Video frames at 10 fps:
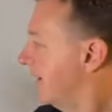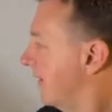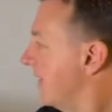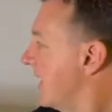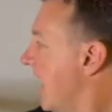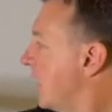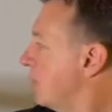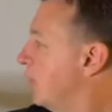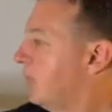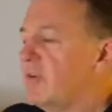
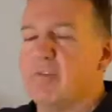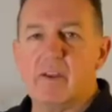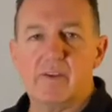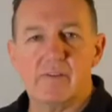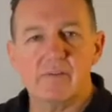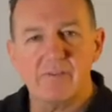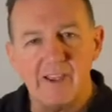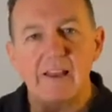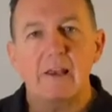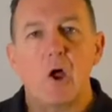outputs of these
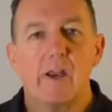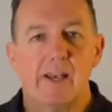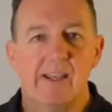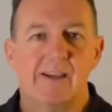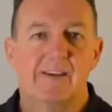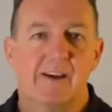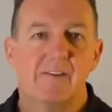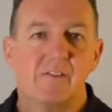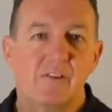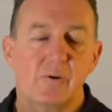fairly lightly
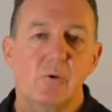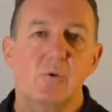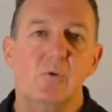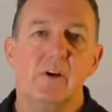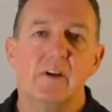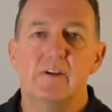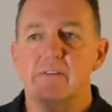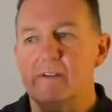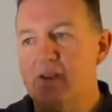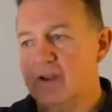until
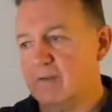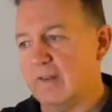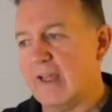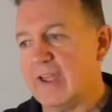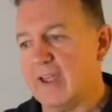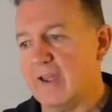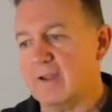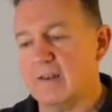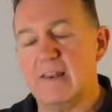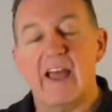you get
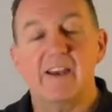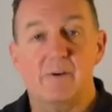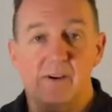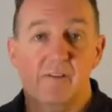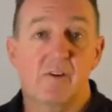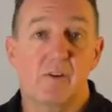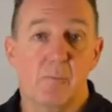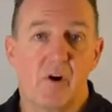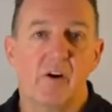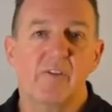later into the
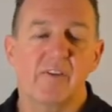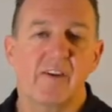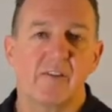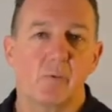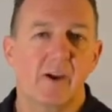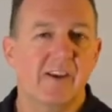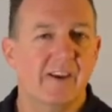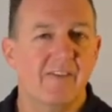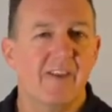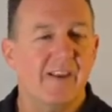process, where
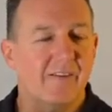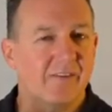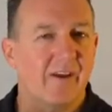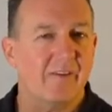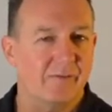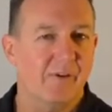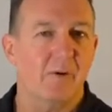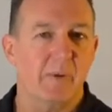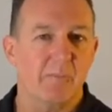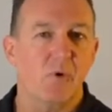you can then start to
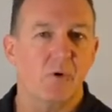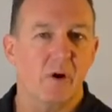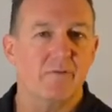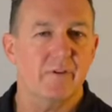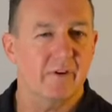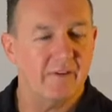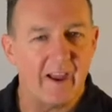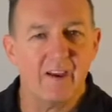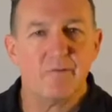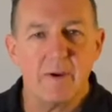feel a bit more confident.
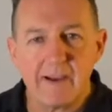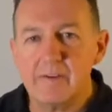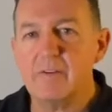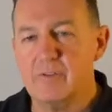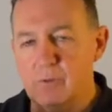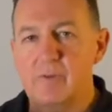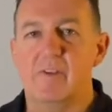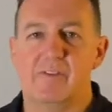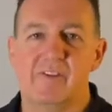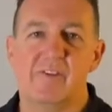Have we understood
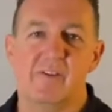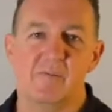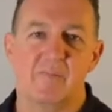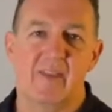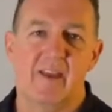this system?